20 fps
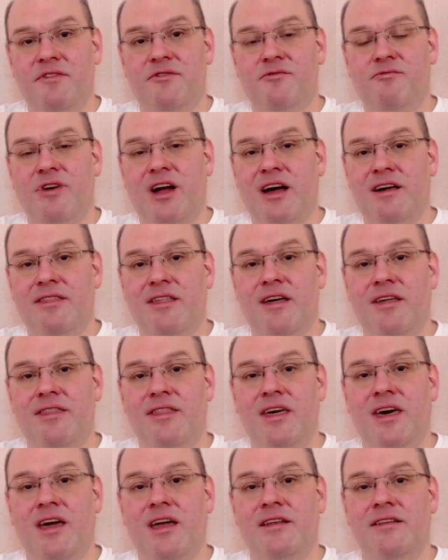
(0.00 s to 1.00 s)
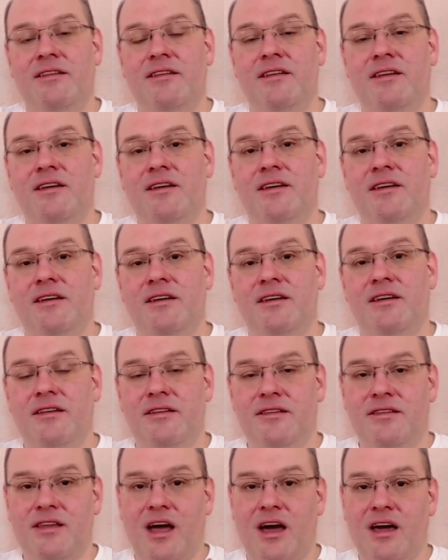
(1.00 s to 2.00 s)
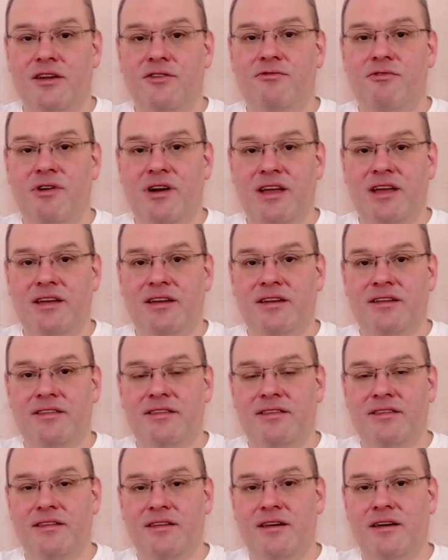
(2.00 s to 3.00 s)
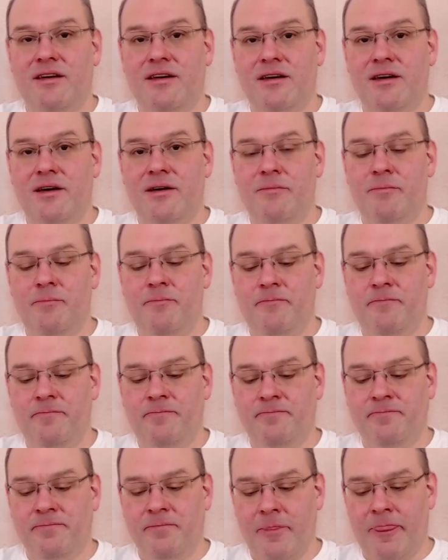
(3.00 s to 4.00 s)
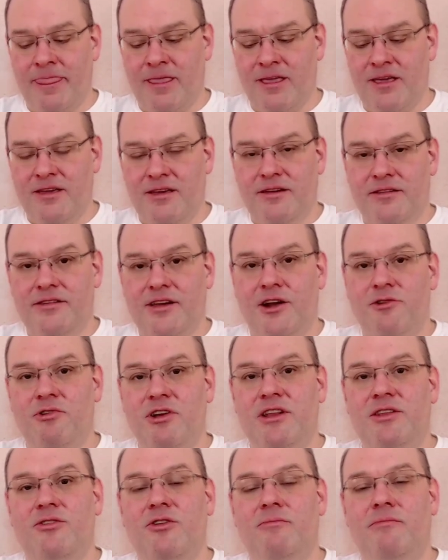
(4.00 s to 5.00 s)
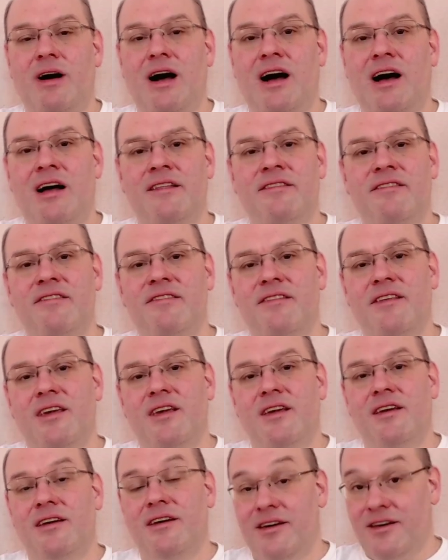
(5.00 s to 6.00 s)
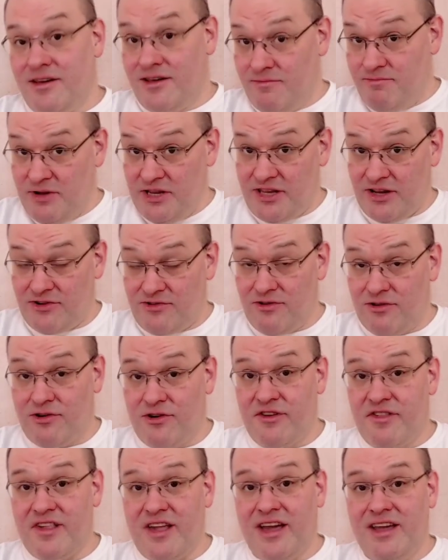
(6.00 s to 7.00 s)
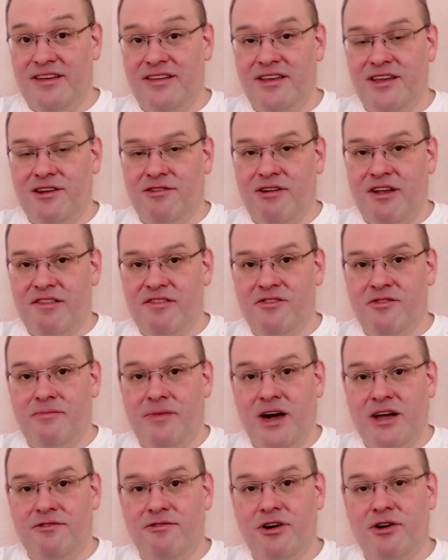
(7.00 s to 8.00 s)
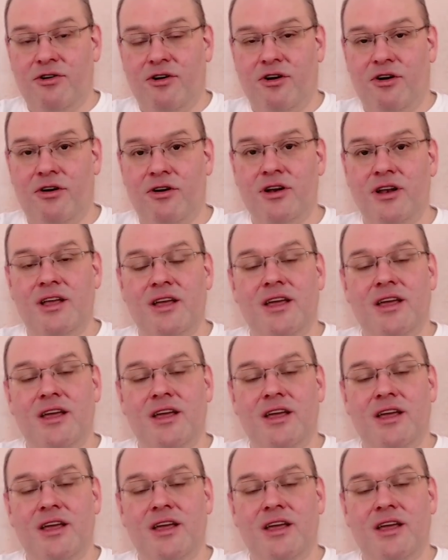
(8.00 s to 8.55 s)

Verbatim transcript: rather than uh, direct, um, direct commands. Uh, Peter Drucker's idea, as you might recall,